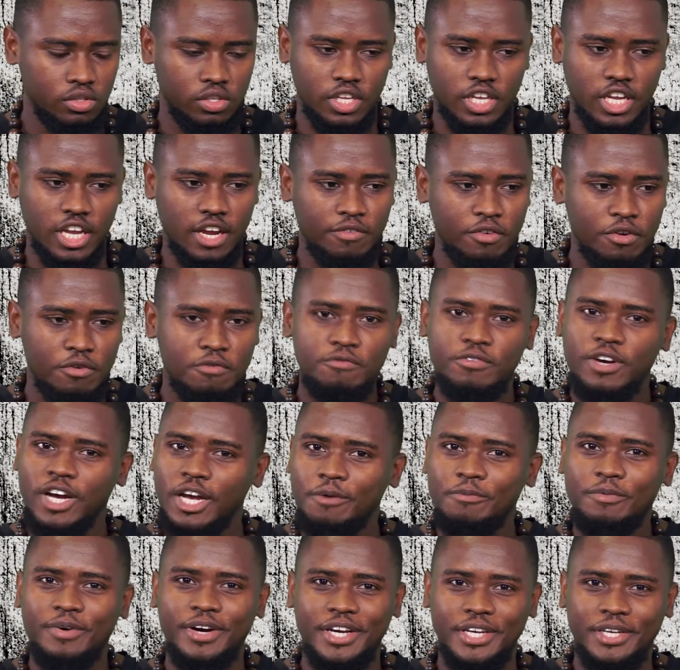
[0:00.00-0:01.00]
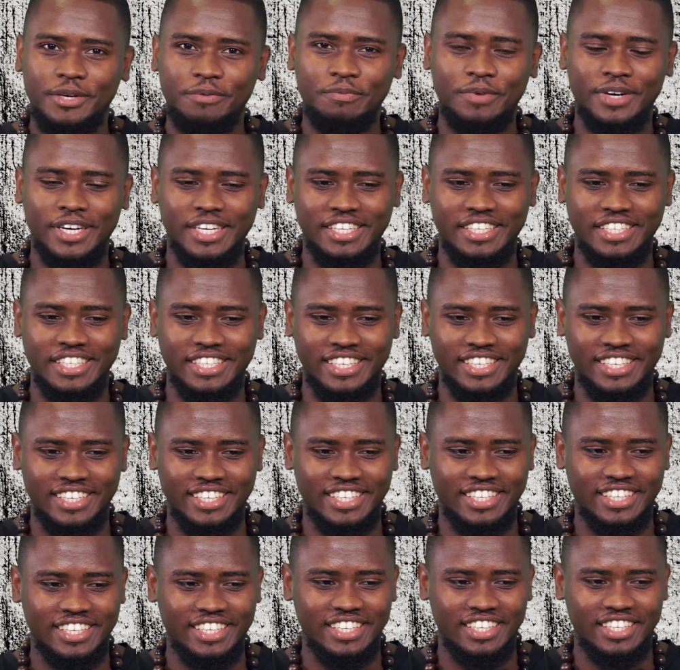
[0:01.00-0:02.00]
every fiber of your body, yeah.
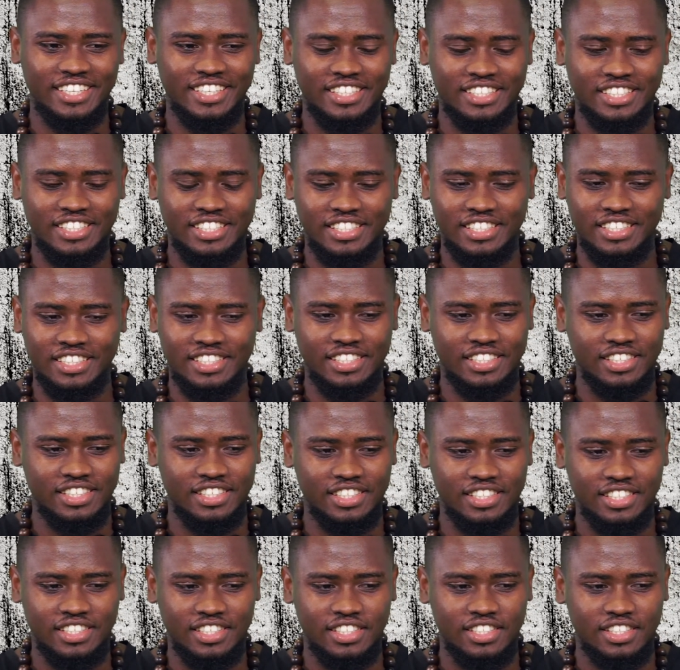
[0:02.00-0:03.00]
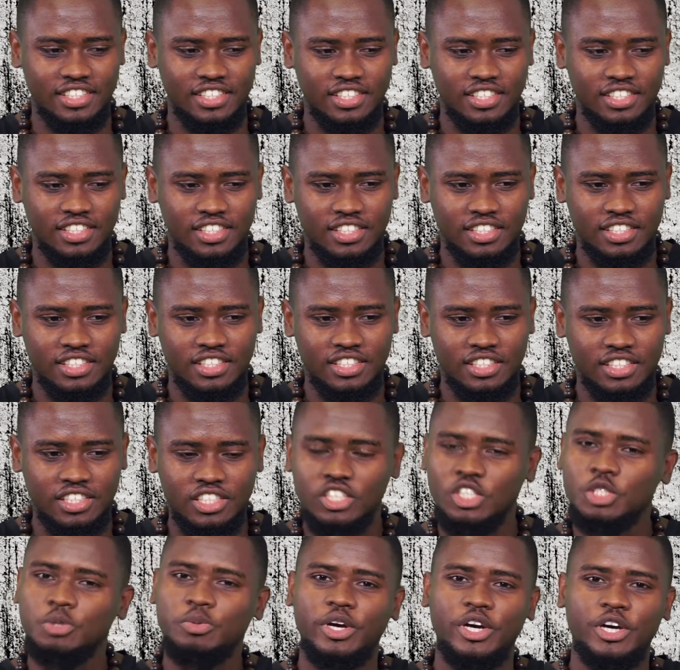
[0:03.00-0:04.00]
She
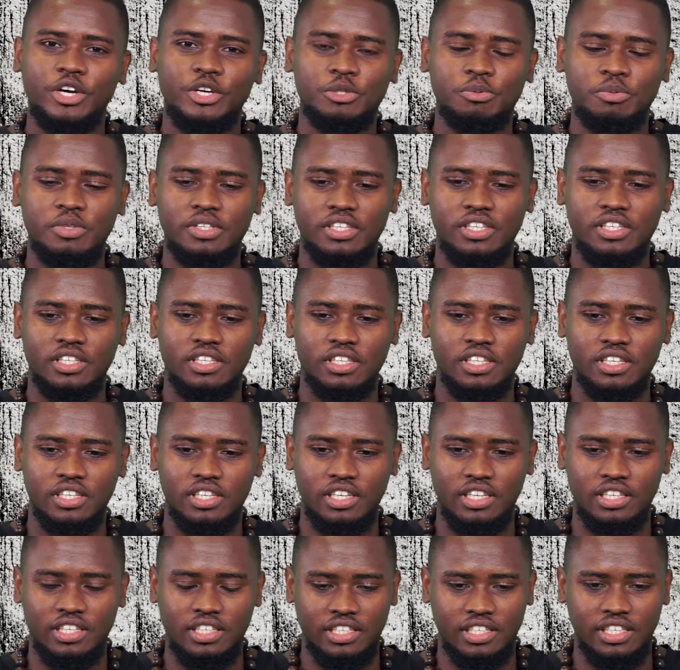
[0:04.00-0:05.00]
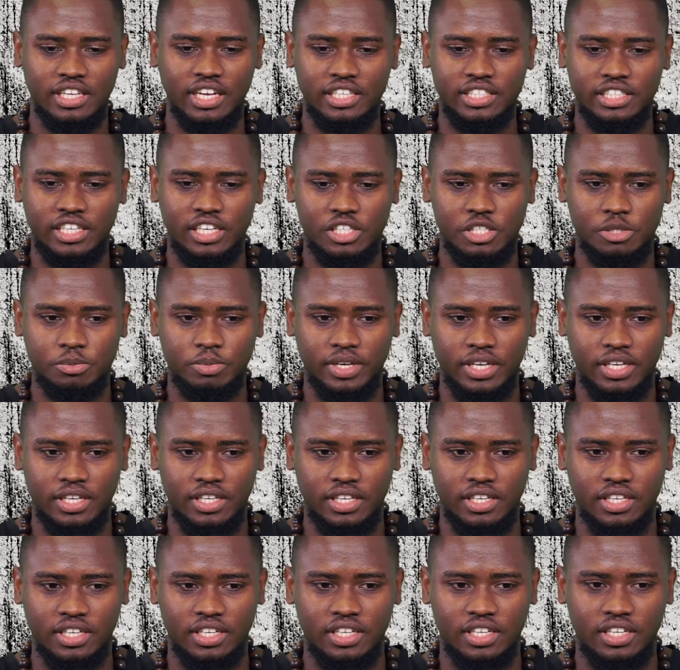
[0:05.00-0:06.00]
inspires me in that aspect,
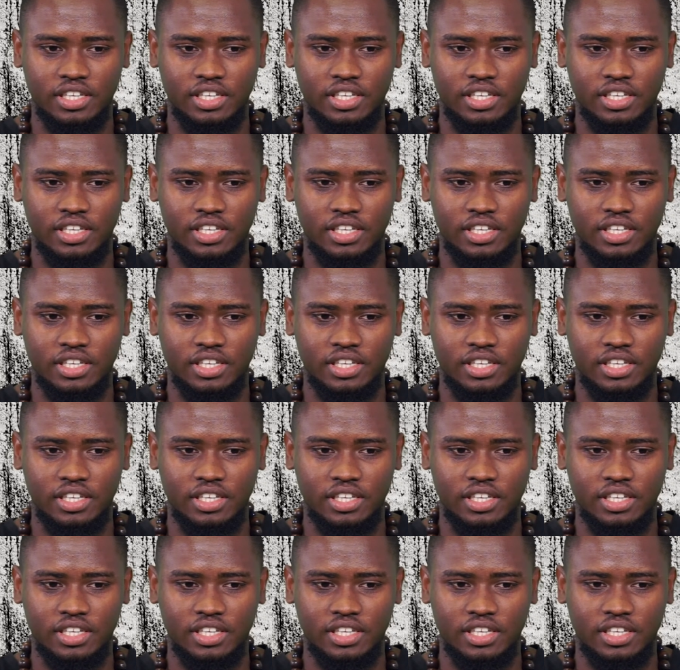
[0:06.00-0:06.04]
yeah.